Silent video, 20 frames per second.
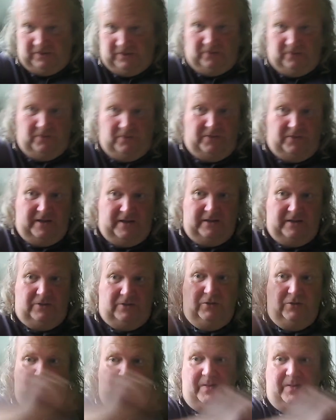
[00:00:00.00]
So
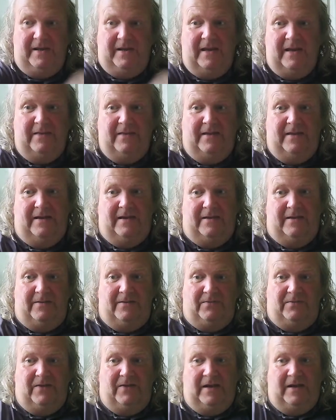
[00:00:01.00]
that could be it then,
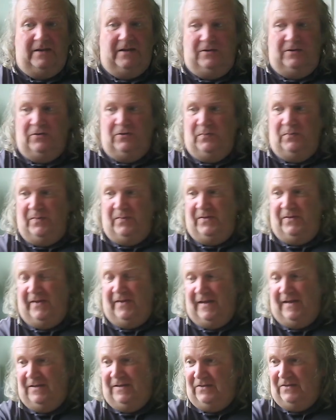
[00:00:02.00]
that could be
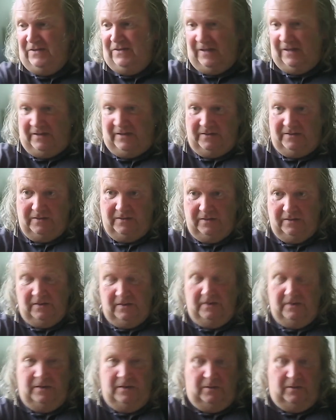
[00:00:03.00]
the answer.
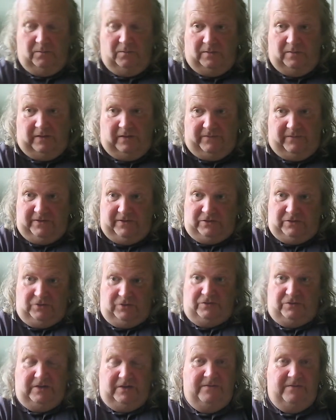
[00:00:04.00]
Well, if it
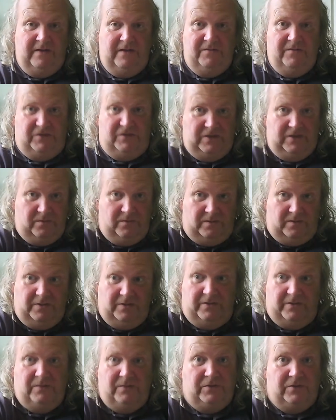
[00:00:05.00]
does, I've never seen
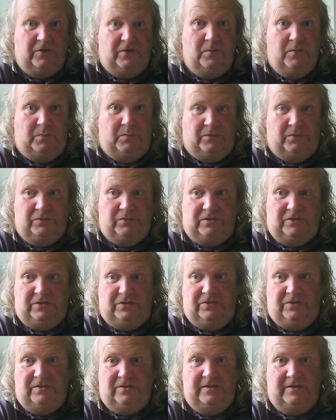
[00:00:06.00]
one of those opals.
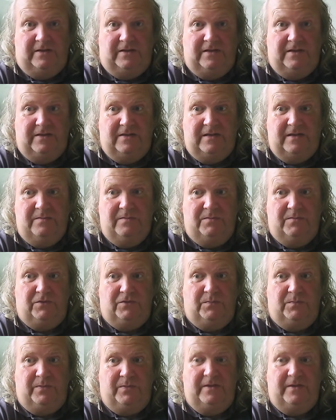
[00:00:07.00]
Crikey, they
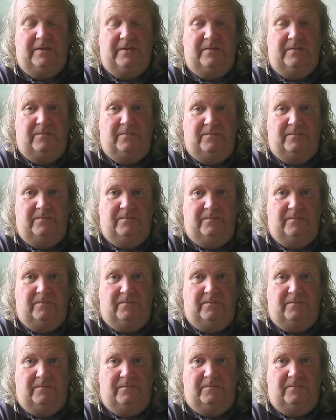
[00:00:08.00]
must be
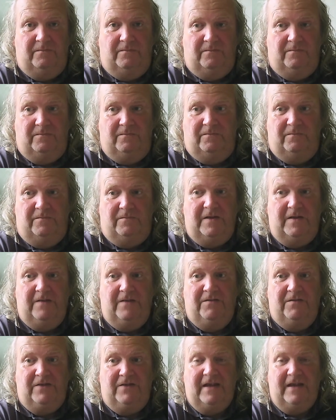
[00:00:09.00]

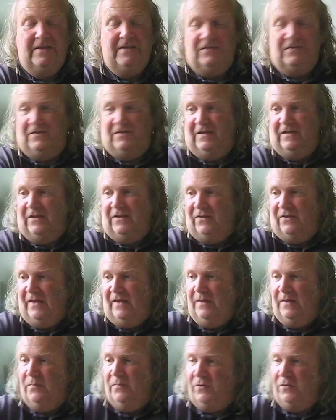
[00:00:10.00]
rare as hen's teeth,
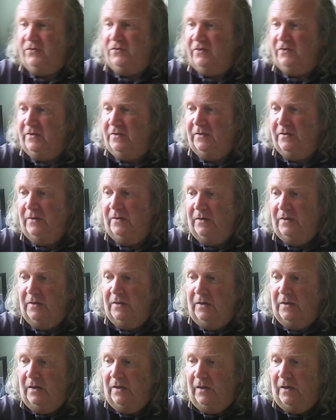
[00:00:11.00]
they must.
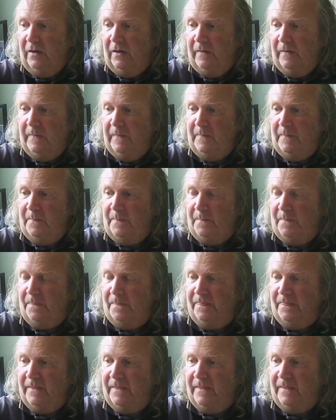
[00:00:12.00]
Um,